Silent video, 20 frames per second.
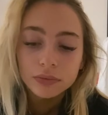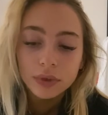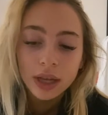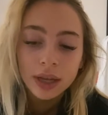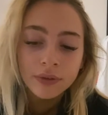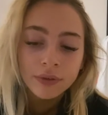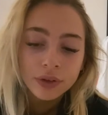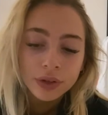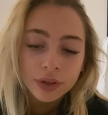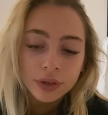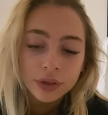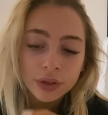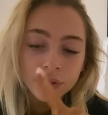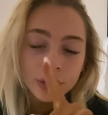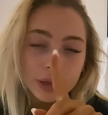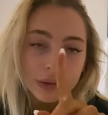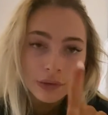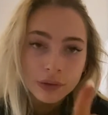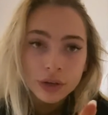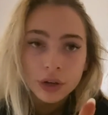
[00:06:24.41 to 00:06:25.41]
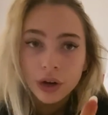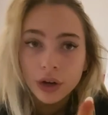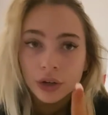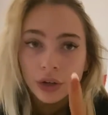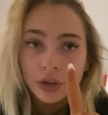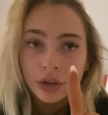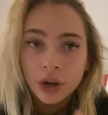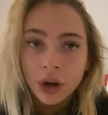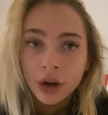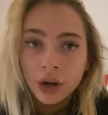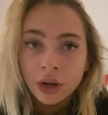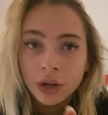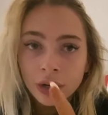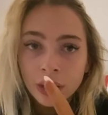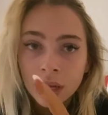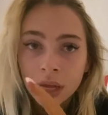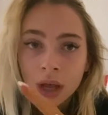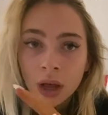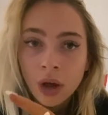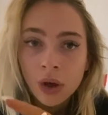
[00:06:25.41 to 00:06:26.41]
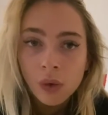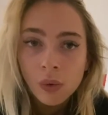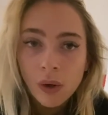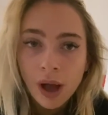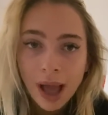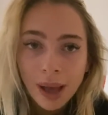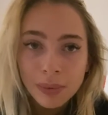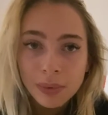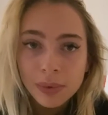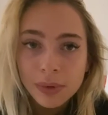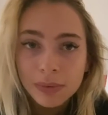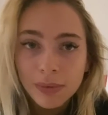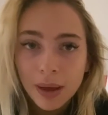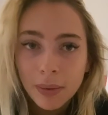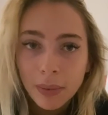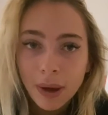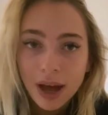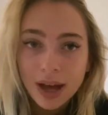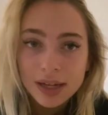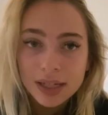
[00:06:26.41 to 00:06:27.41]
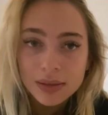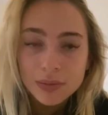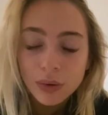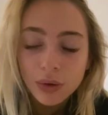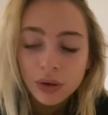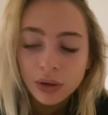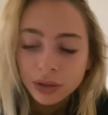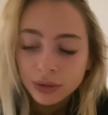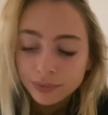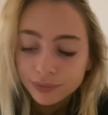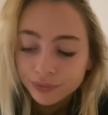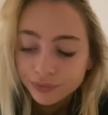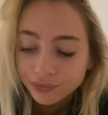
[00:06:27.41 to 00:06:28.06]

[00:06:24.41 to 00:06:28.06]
If you know, you know what happened with my passport.